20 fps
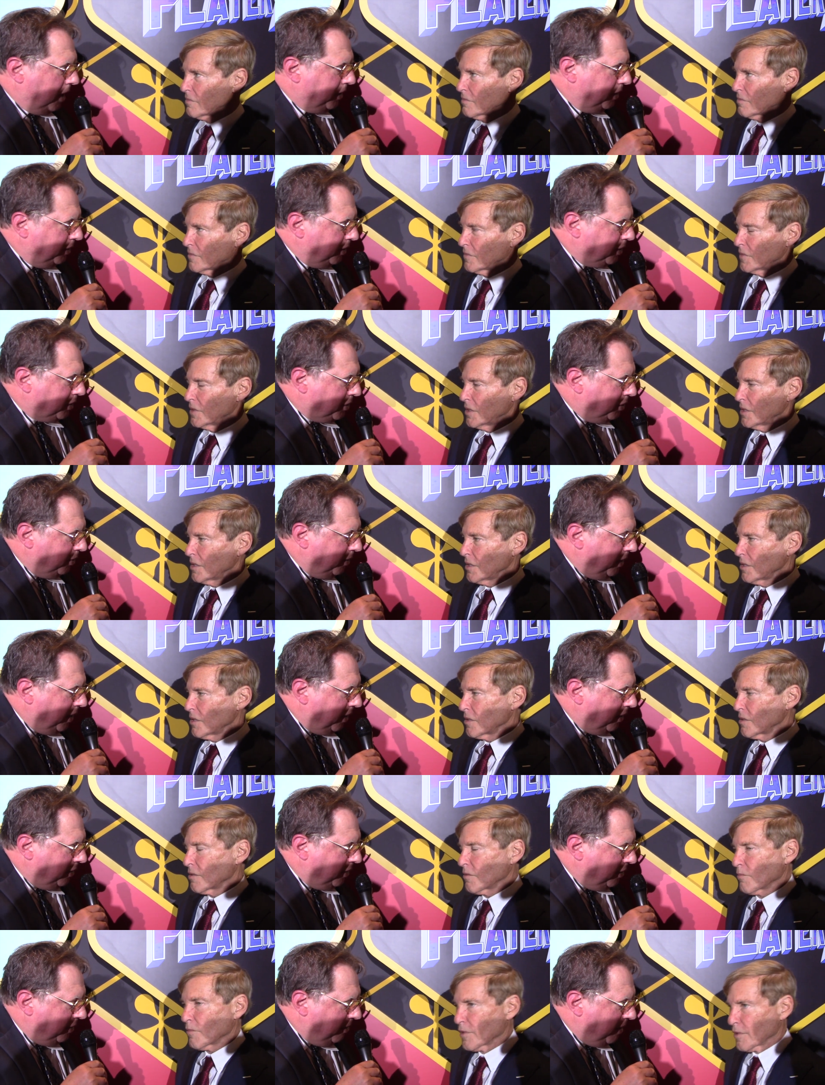Speaker 1: in your
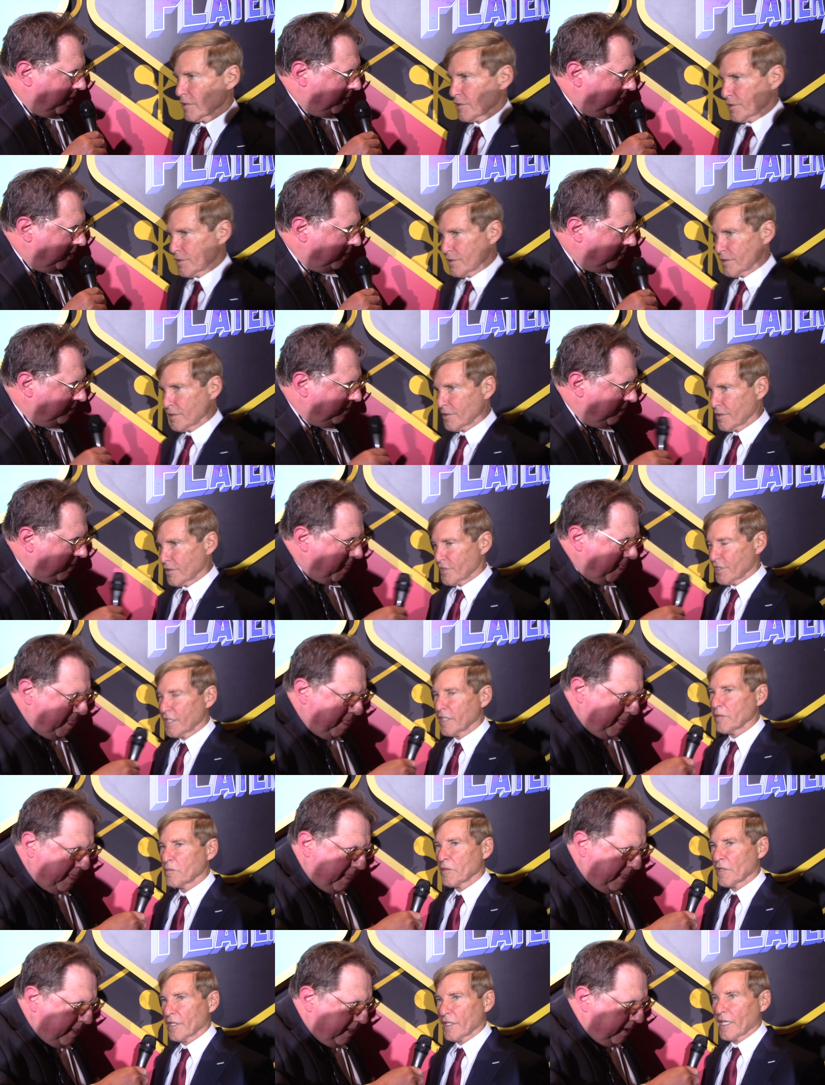career? Do you remember?
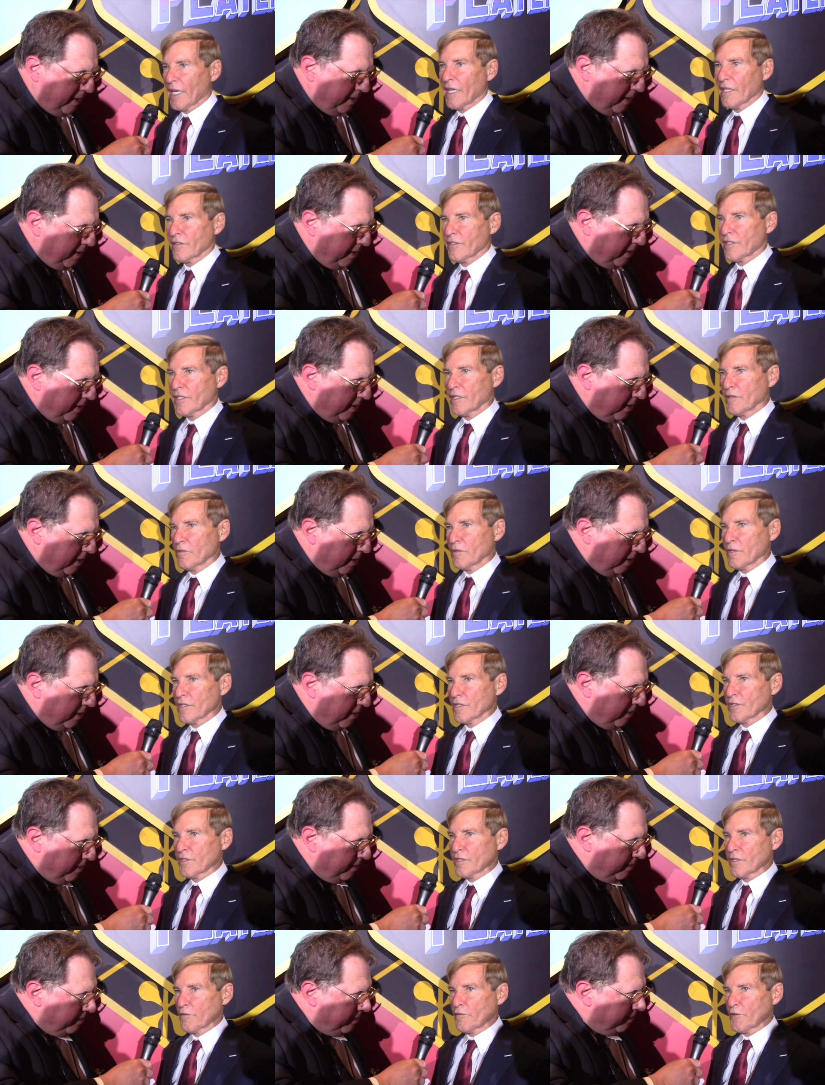
Speaker 2: Steve Bierkowski
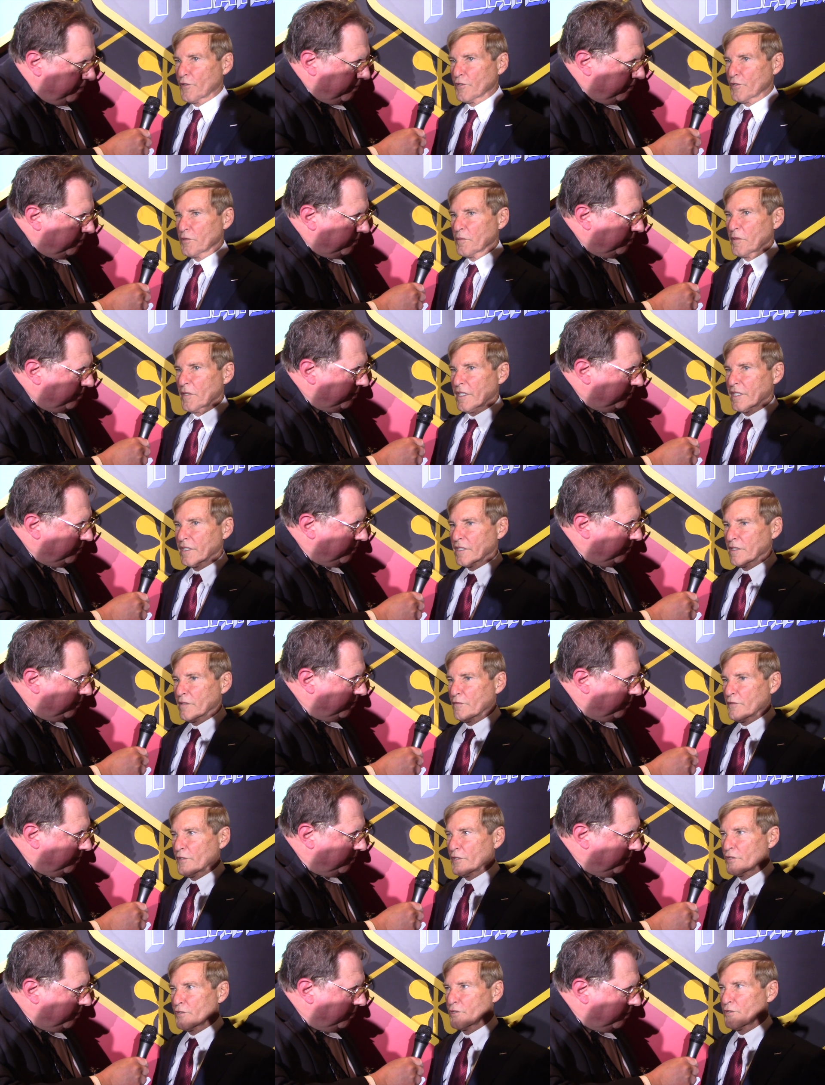was the first pick in the
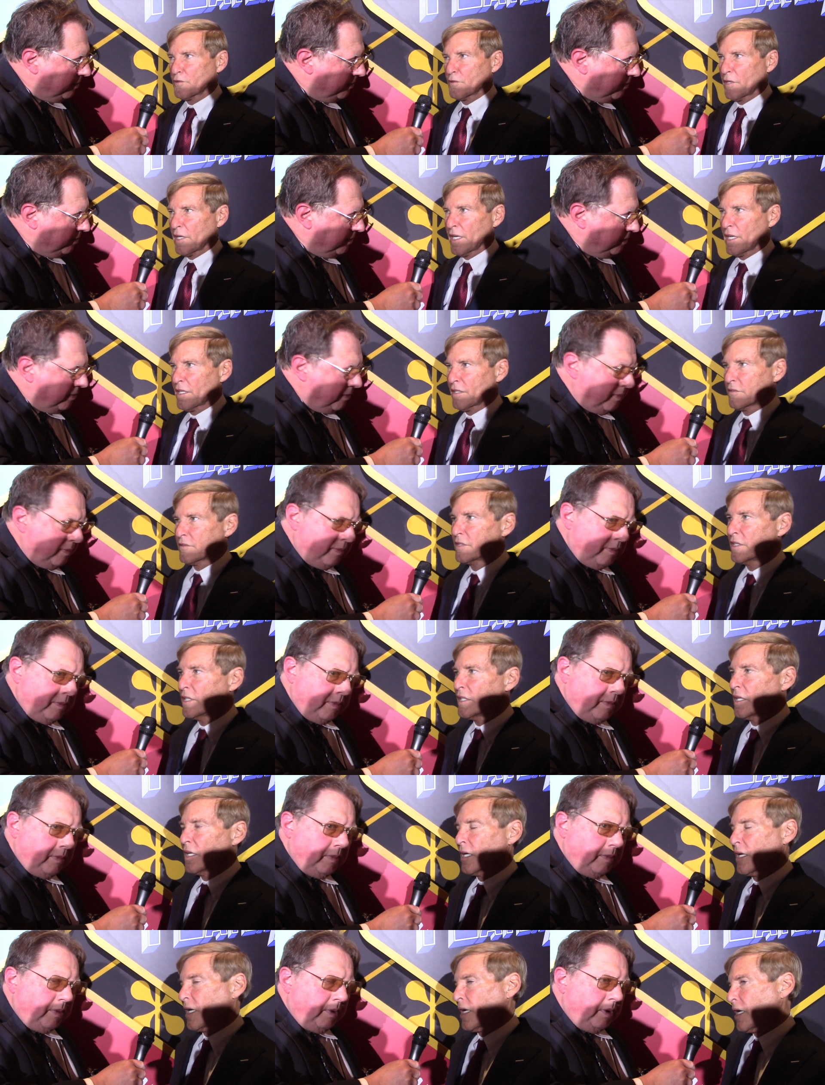first round.
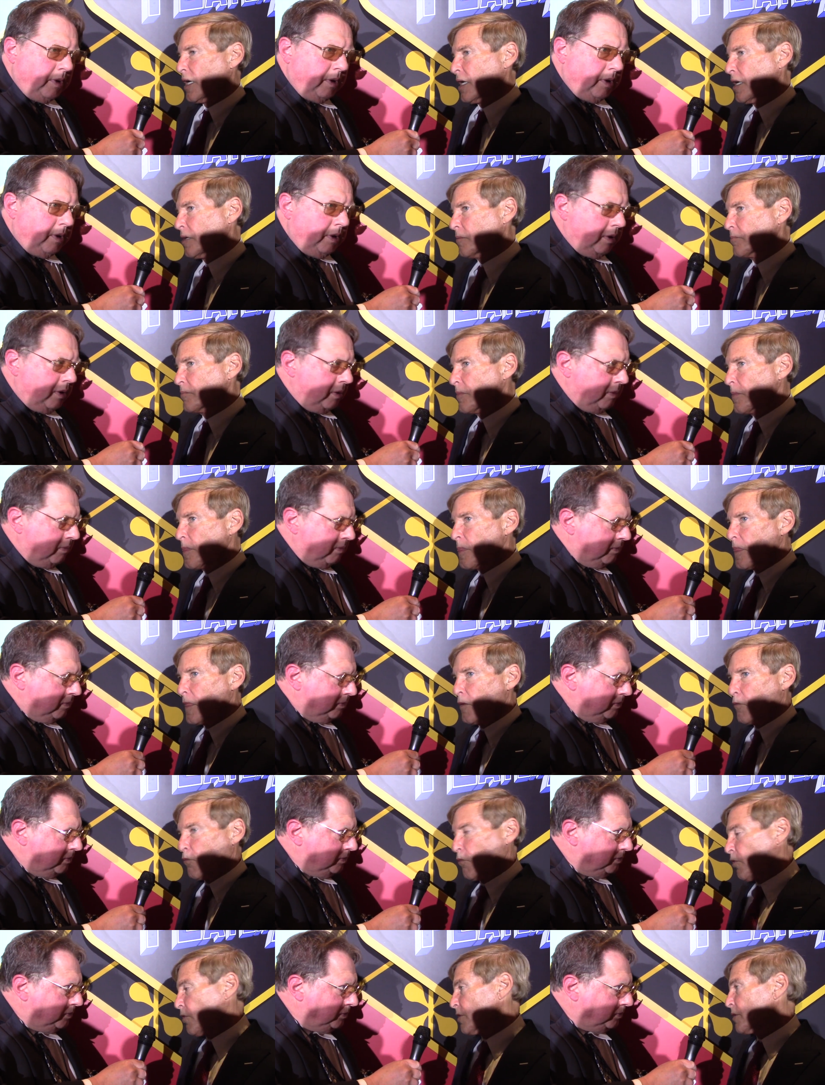
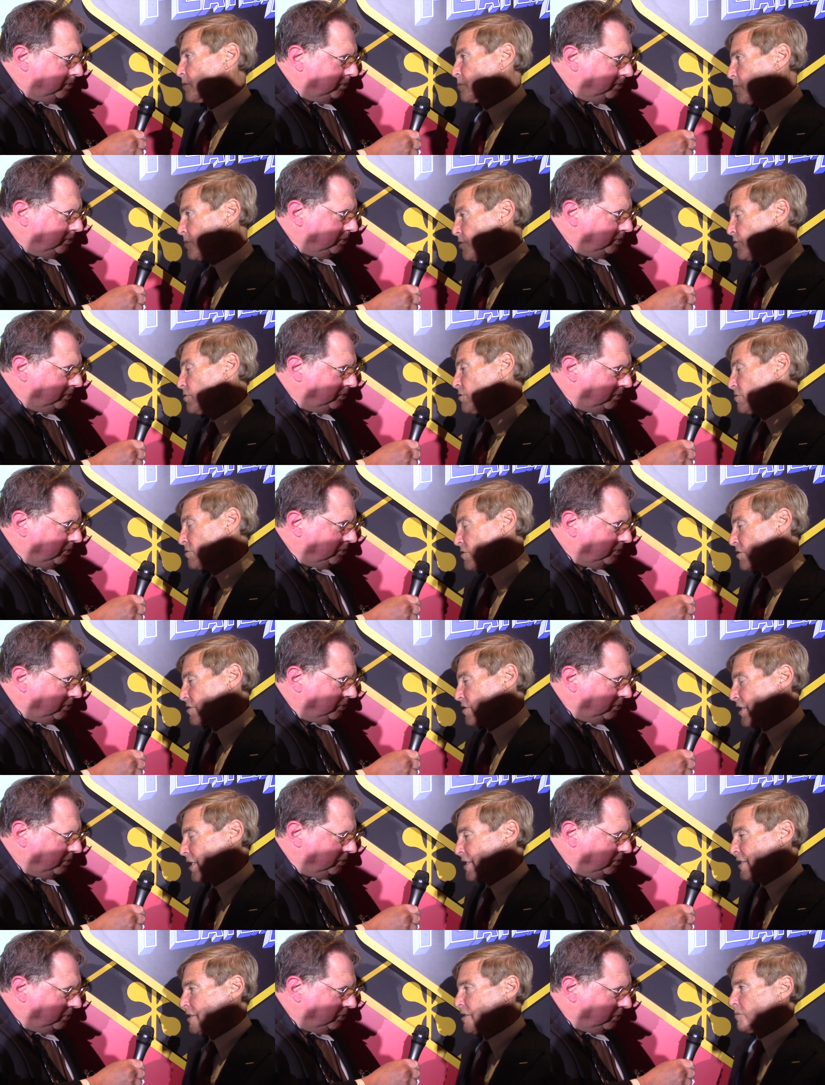Warren Moon signed the